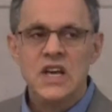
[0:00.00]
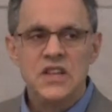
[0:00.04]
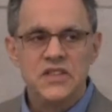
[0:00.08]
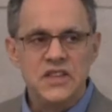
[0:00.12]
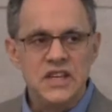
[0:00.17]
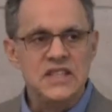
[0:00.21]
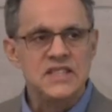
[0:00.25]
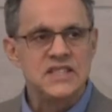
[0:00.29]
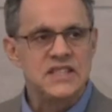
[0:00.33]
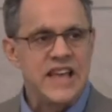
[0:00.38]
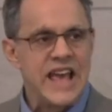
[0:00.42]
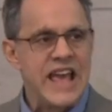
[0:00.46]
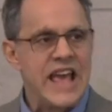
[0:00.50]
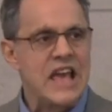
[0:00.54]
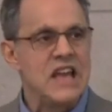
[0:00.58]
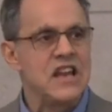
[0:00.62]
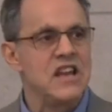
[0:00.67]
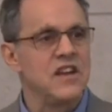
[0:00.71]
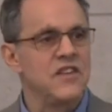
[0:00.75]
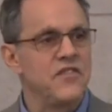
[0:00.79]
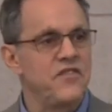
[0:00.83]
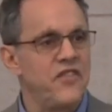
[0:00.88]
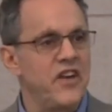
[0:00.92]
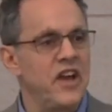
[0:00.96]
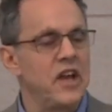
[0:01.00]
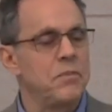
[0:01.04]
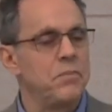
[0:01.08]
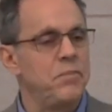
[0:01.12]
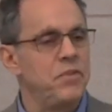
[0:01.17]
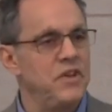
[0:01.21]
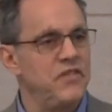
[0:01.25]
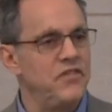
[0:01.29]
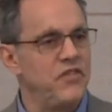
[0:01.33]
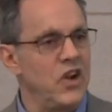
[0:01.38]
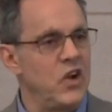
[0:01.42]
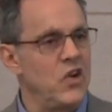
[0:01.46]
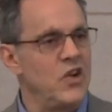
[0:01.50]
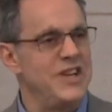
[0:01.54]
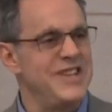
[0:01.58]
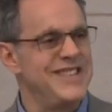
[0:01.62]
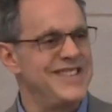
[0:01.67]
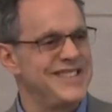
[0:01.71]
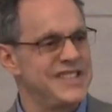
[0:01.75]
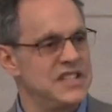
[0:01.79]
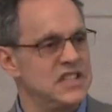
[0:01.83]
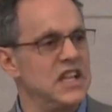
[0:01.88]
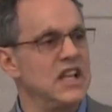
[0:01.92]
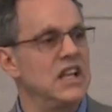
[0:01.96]
These can, in effect, be very
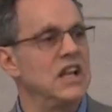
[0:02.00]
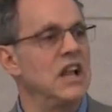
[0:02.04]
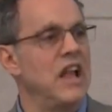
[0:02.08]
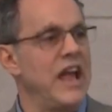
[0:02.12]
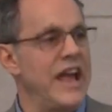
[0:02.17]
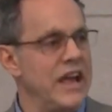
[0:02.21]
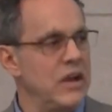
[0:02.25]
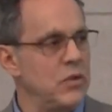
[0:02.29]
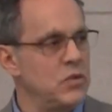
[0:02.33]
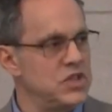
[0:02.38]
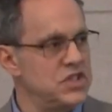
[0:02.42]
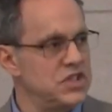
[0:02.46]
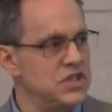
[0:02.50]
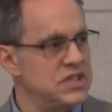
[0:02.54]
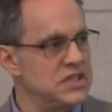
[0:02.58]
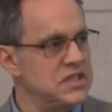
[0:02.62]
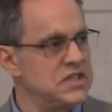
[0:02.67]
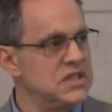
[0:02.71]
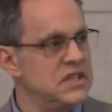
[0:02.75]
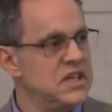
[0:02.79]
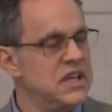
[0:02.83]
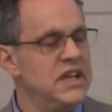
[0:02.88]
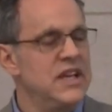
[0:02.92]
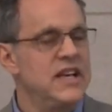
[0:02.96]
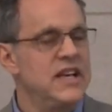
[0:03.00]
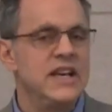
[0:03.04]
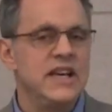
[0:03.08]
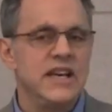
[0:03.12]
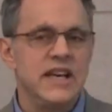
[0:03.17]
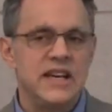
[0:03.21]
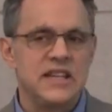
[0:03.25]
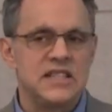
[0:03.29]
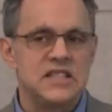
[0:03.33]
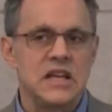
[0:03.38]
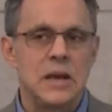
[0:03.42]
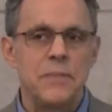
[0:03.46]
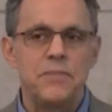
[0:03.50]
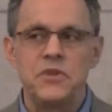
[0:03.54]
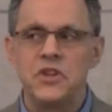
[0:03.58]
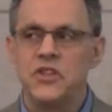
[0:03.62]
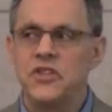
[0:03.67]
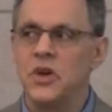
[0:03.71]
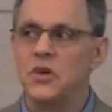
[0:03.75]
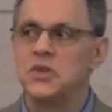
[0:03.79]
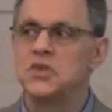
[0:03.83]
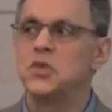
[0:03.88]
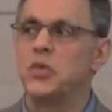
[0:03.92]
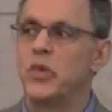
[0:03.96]
distinct languages, except
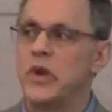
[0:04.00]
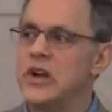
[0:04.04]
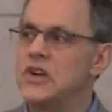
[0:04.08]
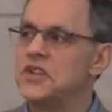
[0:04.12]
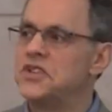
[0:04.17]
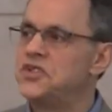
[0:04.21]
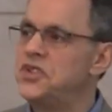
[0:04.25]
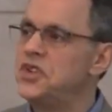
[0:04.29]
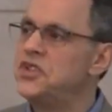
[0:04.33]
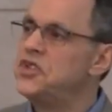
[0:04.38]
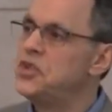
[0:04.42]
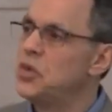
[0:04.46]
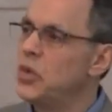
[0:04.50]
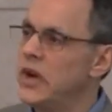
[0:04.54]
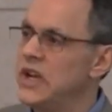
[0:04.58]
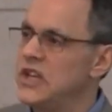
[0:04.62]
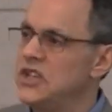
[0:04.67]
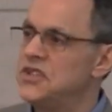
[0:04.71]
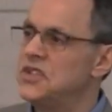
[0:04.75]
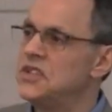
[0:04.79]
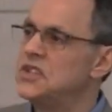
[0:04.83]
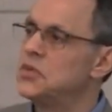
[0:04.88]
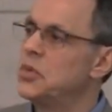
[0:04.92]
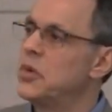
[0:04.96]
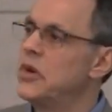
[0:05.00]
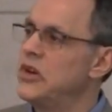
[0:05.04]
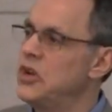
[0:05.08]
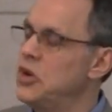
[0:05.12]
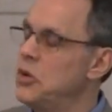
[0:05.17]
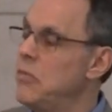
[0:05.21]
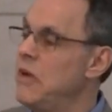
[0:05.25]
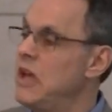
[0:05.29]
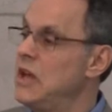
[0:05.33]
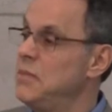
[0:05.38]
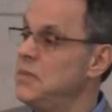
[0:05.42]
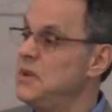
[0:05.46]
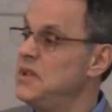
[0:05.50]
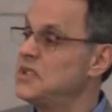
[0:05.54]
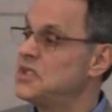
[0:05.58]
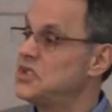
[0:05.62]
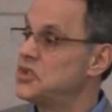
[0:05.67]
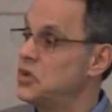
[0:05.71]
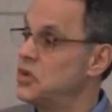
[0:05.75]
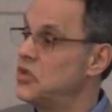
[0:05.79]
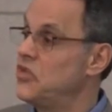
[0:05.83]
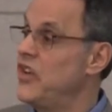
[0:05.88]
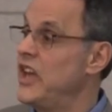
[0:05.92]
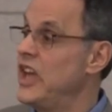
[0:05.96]
in those rare situations where you may be
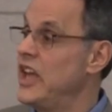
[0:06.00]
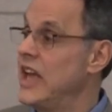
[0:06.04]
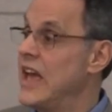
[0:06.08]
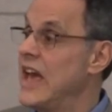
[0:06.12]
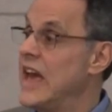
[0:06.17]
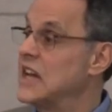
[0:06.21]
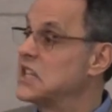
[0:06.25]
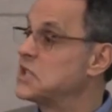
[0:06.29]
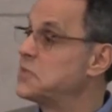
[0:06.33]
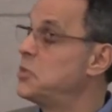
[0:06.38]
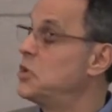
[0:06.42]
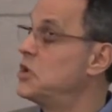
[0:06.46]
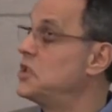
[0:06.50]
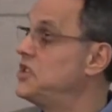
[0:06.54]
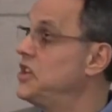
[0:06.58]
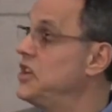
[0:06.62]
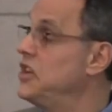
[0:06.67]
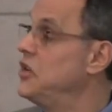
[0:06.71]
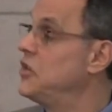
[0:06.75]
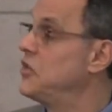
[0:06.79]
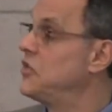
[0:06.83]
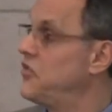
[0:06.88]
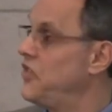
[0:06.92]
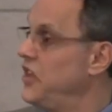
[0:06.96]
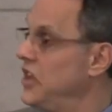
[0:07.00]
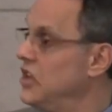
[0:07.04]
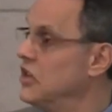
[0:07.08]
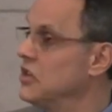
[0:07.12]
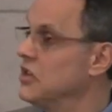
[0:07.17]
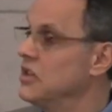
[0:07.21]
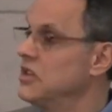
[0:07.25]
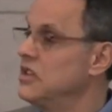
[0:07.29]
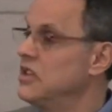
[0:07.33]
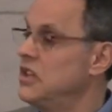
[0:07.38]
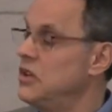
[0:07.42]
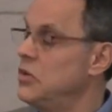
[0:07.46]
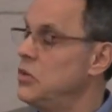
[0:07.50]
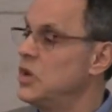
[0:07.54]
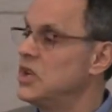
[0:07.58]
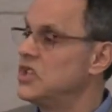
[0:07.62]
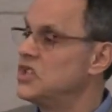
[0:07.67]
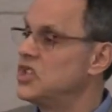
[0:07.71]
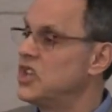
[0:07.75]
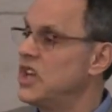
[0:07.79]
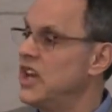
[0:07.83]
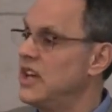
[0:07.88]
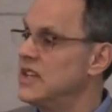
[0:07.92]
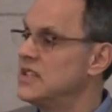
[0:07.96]
surveying experts in your field, in
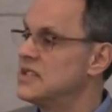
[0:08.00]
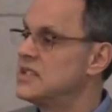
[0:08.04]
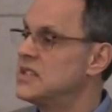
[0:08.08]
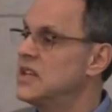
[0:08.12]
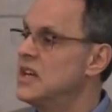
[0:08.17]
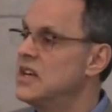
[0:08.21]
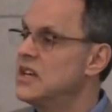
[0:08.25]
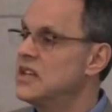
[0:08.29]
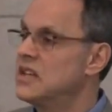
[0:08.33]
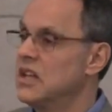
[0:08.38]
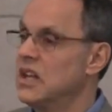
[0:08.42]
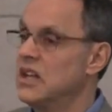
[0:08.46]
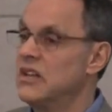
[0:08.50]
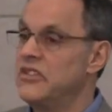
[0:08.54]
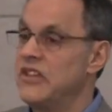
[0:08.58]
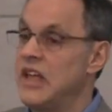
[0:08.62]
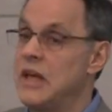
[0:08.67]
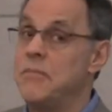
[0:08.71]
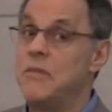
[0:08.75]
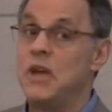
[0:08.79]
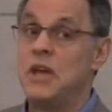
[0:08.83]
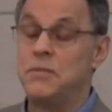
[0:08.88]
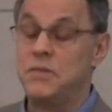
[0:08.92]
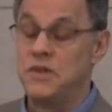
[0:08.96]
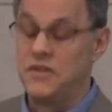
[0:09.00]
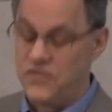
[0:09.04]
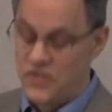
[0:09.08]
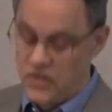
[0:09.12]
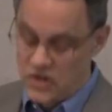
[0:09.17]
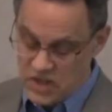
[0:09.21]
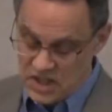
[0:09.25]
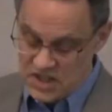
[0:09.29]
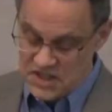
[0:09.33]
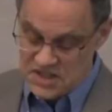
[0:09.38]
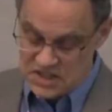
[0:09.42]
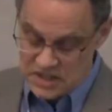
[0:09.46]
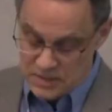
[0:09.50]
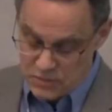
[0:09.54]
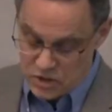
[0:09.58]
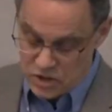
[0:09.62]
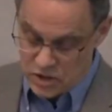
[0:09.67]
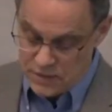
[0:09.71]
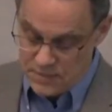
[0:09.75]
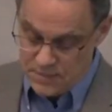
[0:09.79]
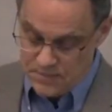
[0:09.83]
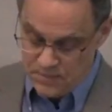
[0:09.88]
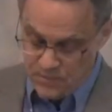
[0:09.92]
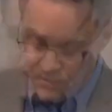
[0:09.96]
which case they may be fairly
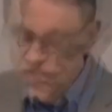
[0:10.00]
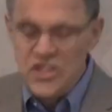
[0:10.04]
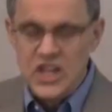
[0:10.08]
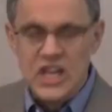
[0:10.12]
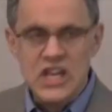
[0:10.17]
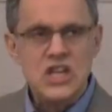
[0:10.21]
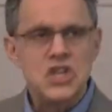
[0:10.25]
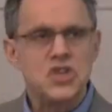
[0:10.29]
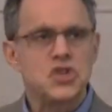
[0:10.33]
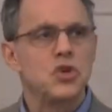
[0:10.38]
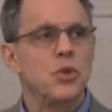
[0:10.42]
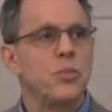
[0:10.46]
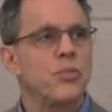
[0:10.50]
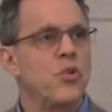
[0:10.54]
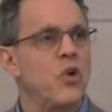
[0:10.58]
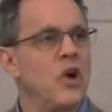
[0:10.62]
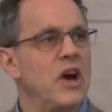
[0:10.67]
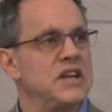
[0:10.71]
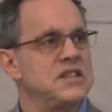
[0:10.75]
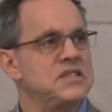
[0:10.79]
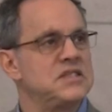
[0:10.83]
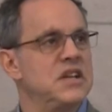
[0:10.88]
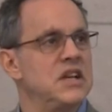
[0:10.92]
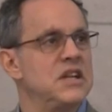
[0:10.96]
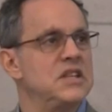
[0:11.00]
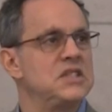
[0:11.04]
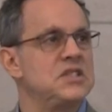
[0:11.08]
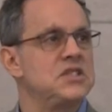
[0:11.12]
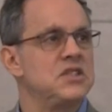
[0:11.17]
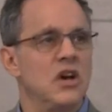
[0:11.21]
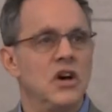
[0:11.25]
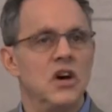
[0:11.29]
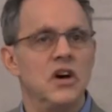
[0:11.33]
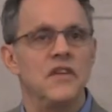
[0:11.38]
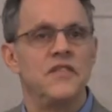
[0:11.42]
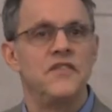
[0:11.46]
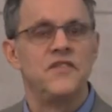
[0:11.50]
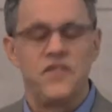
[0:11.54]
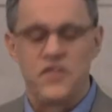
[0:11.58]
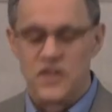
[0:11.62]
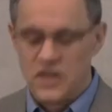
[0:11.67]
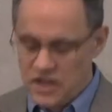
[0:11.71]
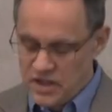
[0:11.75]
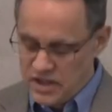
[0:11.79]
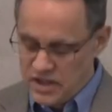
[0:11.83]
similar. The initial process of